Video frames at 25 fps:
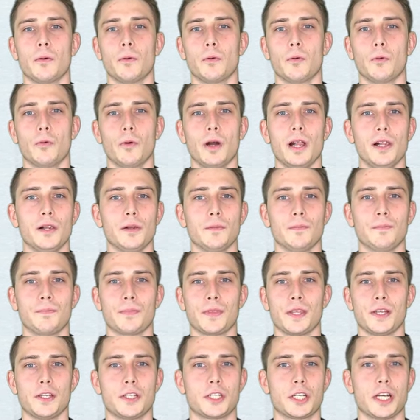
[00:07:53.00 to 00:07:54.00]
well,
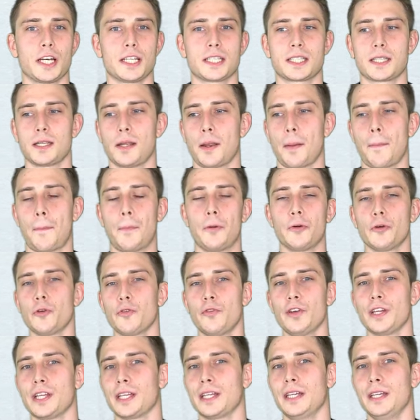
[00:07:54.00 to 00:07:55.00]
just
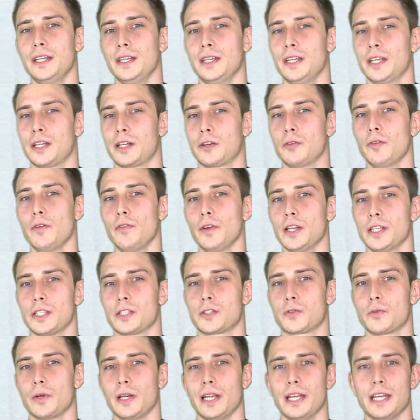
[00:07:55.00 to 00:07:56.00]
proving an
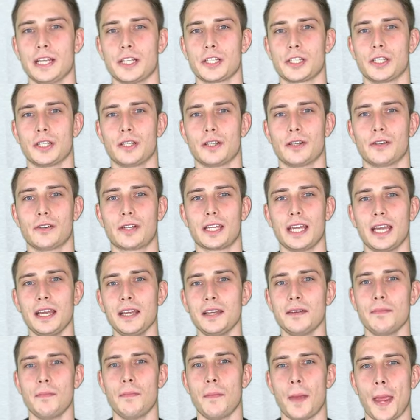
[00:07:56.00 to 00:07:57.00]
equivalence relation,
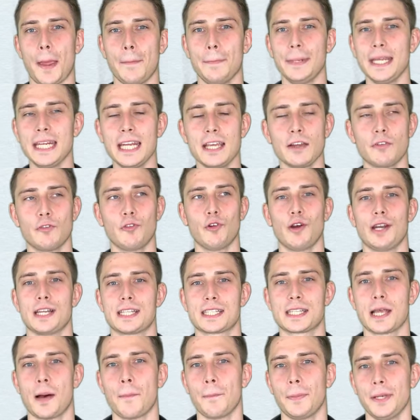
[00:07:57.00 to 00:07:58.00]
okay? Meaning, for
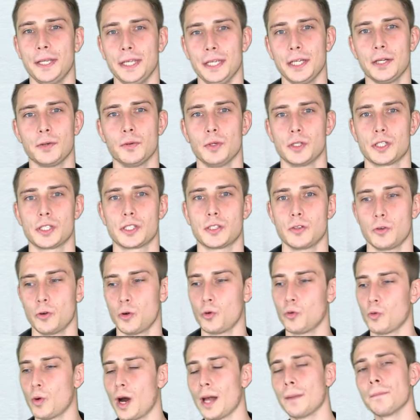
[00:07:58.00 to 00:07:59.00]
example, equals to
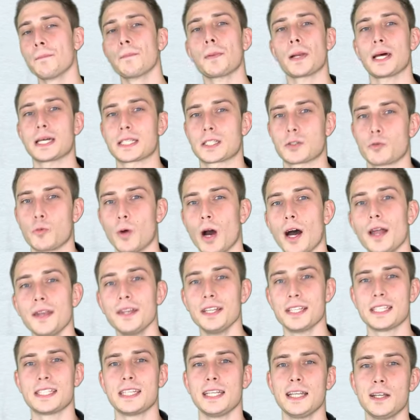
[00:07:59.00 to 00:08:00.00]
1 plus 1
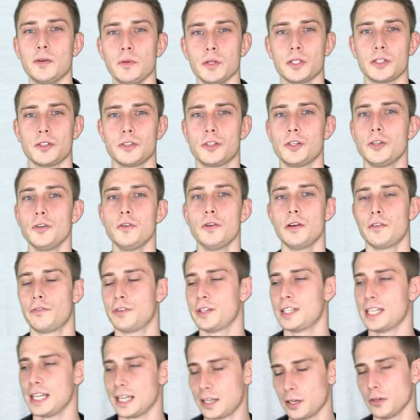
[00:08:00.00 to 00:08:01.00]
is equal to 2. If you
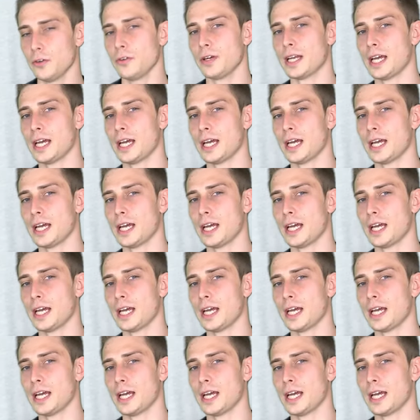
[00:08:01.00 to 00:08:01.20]
take a look